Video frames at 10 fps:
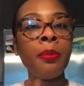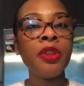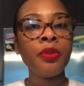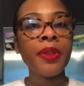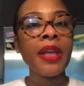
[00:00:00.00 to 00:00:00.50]
number
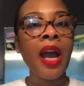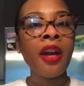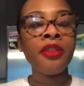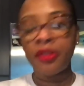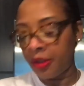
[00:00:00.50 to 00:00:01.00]
three,
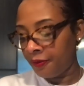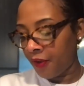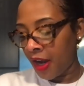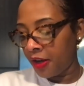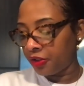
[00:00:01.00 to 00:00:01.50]
Irons in the
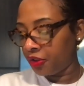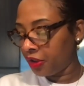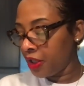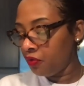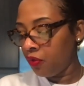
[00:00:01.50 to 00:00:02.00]
Fire.
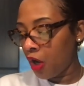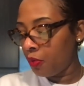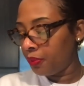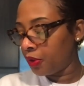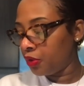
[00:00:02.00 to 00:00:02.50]
She
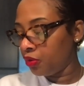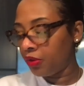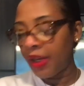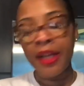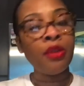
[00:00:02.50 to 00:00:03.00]
wrote, produced,
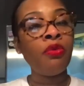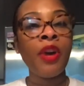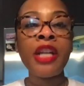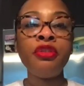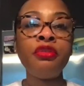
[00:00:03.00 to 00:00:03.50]
and
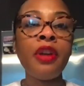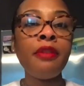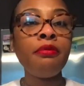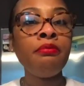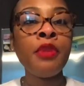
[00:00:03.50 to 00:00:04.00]
arranged
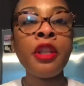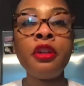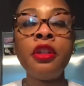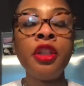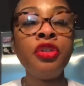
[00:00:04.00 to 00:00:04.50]
that mother
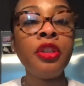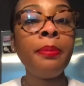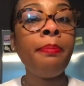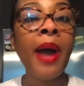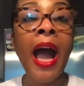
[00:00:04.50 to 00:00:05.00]
hunchy
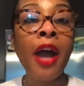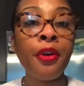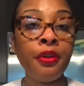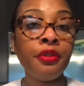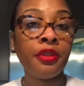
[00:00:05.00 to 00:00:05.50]
by
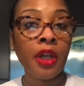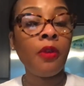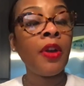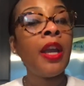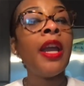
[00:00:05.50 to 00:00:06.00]

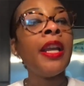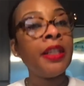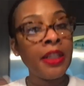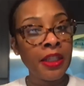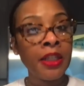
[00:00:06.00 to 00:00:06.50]
herself, and
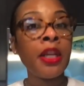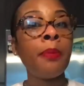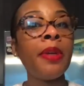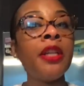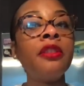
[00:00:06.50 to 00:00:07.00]
it ended
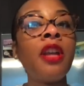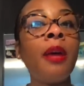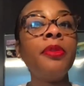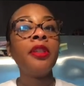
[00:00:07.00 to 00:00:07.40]
up in the top